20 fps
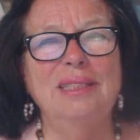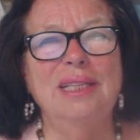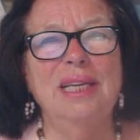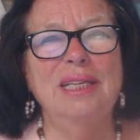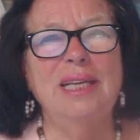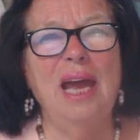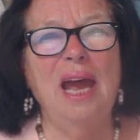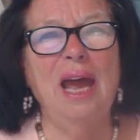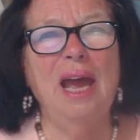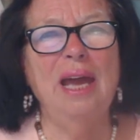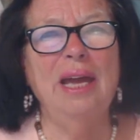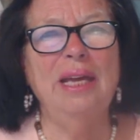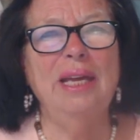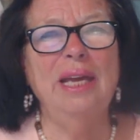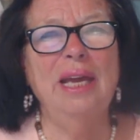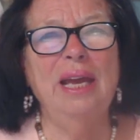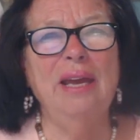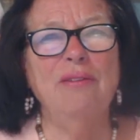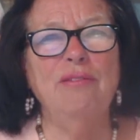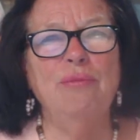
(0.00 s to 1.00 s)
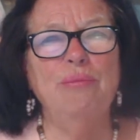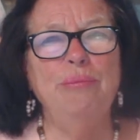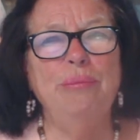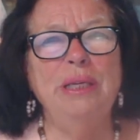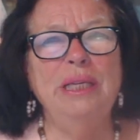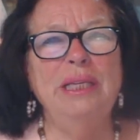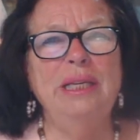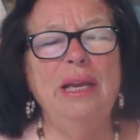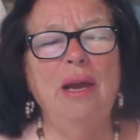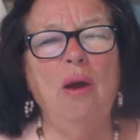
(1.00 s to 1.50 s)
that I have
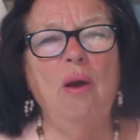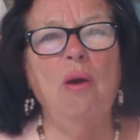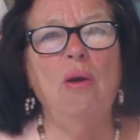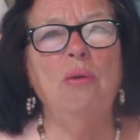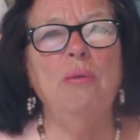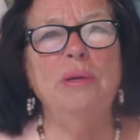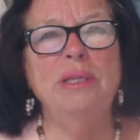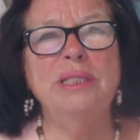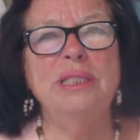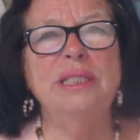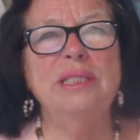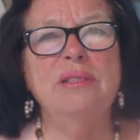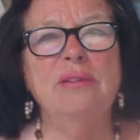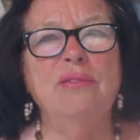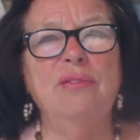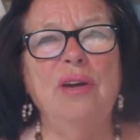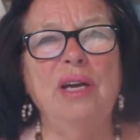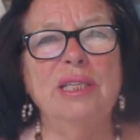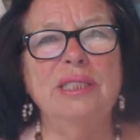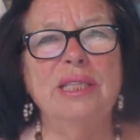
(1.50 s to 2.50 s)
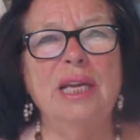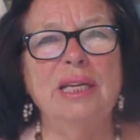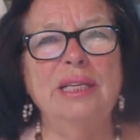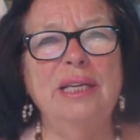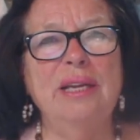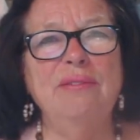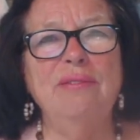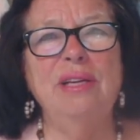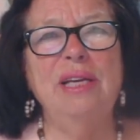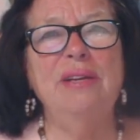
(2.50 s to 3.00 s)
been always in the Father. I
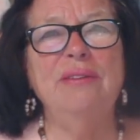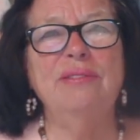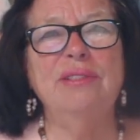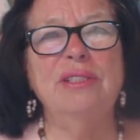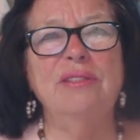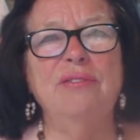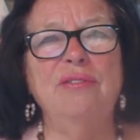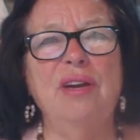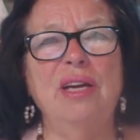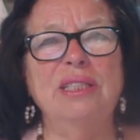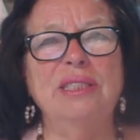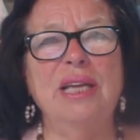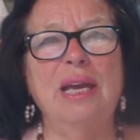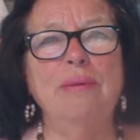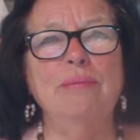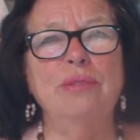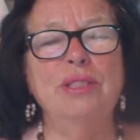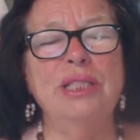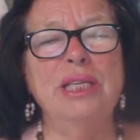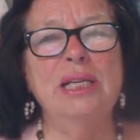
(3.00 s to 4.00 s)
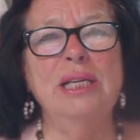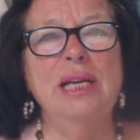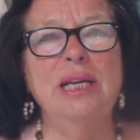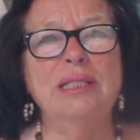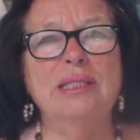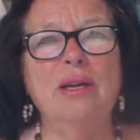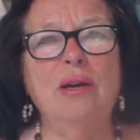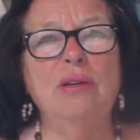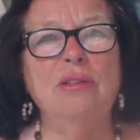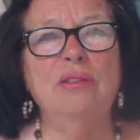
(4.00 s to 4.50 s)
never left the Father. I'm still
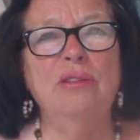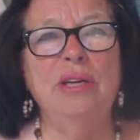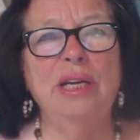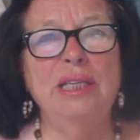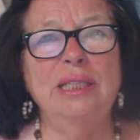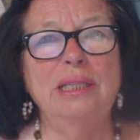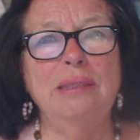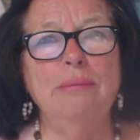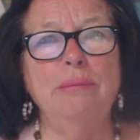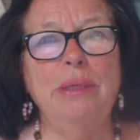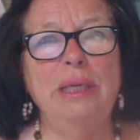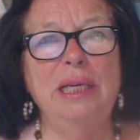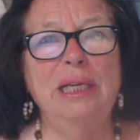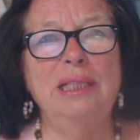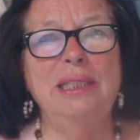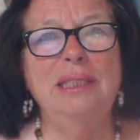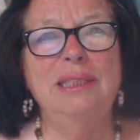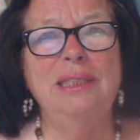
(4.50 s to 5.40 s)
as God created me.